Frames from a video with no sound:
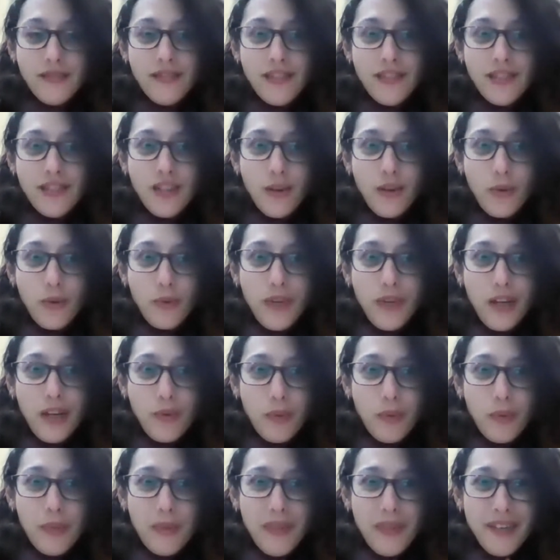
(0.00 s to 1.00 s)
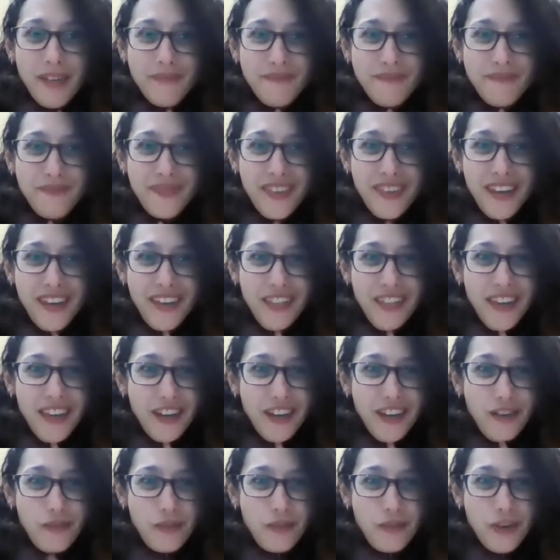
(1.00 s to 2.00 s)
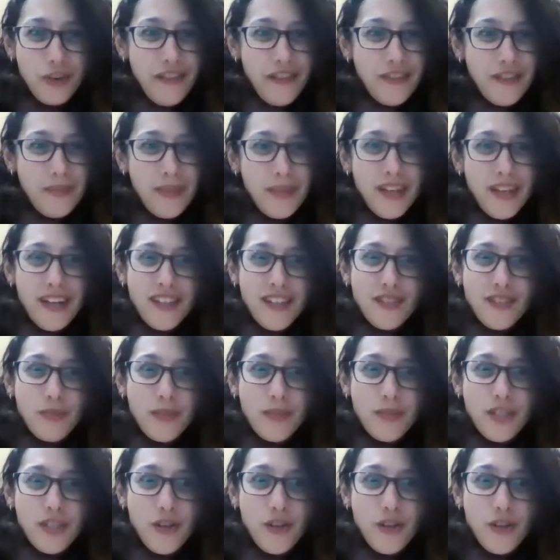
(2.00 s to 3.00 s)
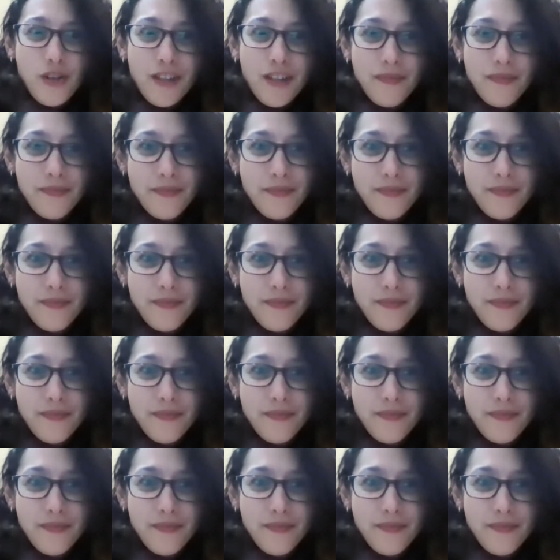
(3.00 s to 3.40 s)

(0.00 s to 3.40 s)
So that would be me. Thank you for having me, and nice to meet you all.